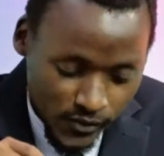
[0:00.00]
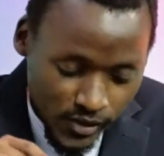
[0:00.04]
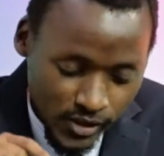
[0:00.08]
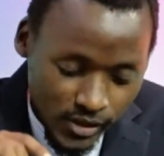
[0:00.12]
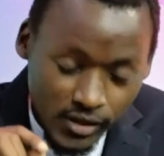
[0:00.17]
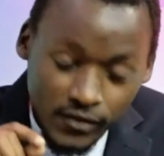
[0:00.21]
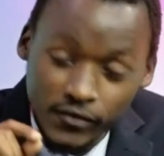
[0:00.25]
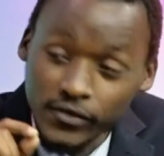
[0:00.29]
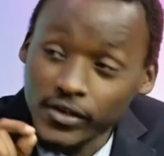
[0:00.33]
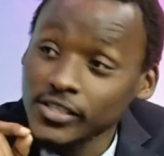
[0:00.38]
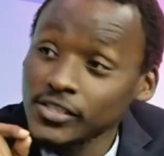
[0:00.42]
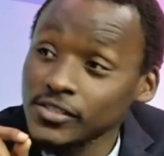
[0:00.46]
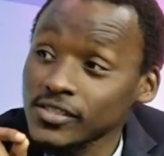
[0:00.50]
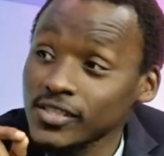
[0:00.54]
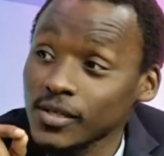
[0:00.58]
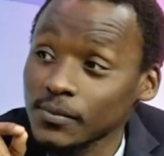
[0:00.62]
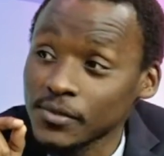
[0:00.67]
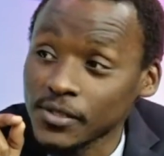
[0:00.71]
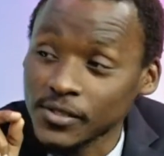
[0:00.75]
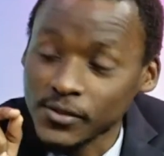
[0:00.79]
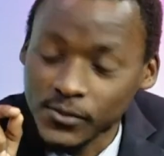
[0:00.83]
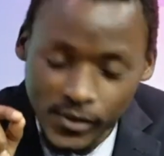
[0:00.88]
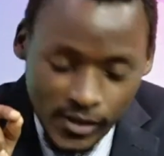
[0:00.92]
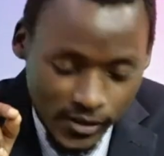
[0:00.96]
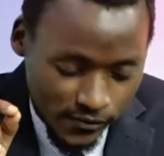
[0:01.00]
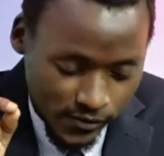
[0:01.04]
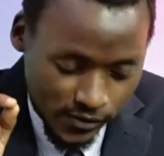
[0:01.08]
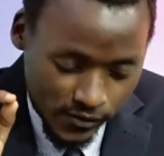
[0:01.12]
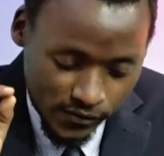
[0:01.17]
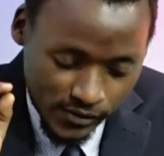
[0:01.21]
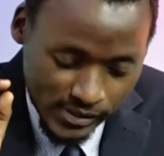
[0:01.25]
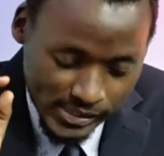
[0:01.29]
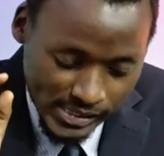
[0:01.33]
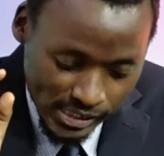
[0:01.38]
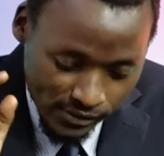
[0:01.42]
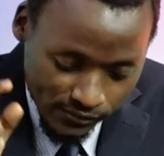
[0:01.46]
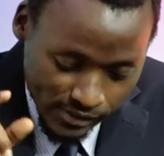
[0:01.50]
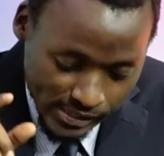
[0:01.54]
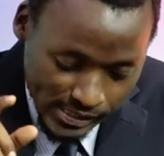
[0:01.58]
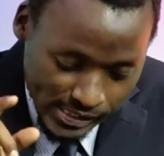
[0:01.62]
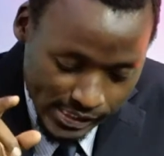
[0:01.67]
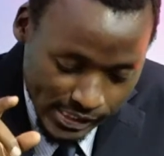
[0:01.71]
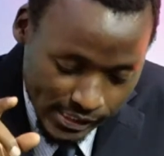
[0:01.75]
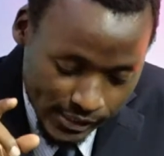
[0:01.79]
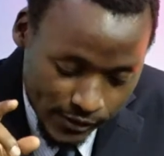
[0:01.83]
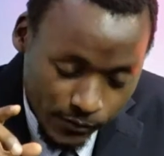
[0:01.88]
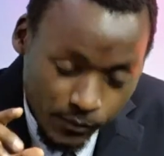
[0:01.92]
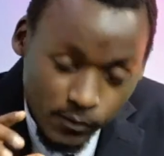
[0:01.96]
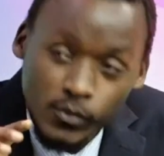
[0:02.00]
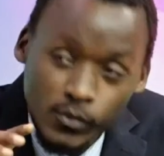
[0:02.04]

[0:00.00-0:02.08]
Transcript: Revelation chapter 12 and verse 17.